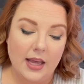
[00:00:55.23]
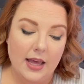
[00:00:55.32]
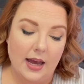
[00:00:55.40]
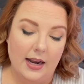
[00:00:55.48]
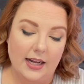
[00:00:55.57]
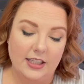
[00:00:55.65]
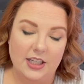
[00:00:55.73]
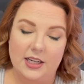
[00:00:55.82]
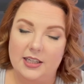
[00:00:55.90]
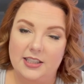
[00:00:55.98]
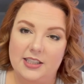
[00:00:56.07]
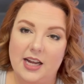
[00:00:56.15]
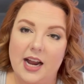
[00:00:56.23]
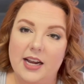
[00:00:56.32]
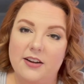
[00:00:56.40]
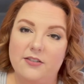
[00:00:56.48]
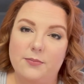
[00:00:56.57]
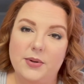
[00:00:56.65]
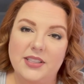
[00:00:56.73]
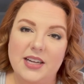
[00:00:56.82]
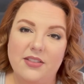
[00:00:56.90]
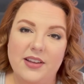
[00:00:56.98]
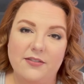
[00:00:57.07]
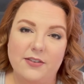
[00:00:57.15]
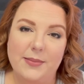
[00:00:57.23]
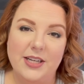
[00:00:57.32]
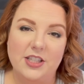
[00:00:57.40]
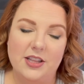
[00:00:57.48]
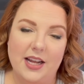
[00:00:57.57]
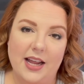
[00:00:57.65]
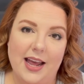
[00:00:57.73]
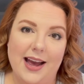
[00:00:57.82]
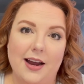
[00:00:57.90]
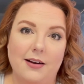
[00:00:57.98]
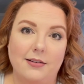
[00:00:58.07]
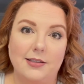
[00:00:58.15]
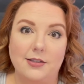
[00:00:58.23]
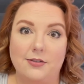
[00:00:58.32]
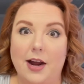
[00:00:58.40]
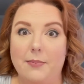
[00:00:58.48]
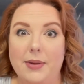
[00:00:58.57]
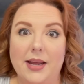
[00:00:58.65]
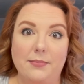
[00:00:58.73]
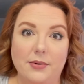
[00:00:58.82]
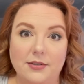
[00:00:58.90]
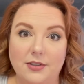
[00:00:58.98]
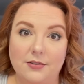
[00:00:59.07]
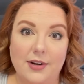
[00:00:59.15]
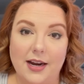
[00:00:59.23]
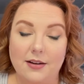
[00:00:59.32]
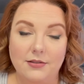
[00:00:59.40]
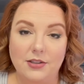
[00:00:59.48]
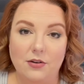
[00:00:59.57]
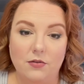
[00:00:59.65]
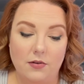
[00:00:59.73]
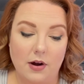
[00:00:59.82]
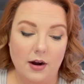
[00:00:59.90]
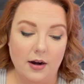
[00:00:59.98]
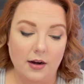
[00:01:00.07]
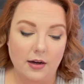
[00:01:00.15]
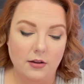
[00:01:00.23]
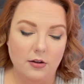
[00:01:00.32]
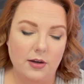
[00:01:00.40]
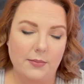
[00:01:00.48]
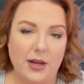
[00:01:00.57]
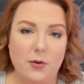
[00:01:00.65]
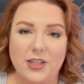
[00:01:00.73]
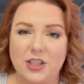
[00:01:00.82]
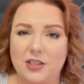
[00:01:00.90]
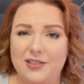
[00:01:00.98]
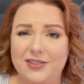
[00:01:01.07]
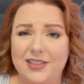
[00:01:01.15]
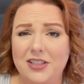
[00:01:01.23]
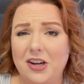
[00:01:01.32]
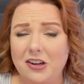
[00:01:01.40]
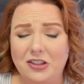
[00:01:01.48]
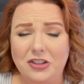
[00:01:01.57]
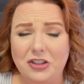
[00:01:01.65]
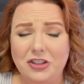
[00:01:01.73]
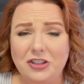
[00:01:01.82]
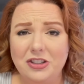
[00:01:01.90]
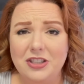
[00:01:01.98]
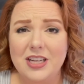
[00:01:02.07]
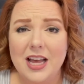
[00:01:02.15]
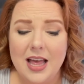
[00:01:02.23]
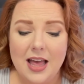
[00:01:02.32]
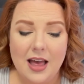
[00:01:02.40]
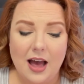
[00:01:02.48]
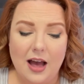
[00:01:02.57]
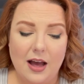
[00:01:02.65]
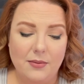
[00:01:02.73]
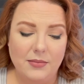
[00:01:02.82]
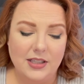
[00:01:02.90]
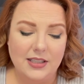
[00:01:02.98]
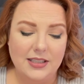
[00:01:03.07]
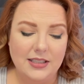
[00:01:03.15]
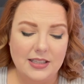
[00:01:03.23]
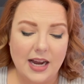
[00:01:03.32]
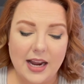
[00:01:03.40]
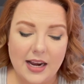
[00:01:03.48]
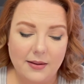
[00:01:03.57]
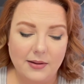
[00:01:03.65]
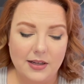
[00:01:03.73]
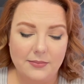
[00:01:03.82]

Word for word: and I just kind of put down the information that I had on scrap papers around so far, including my questions for doctors, um, the diet I'm gonna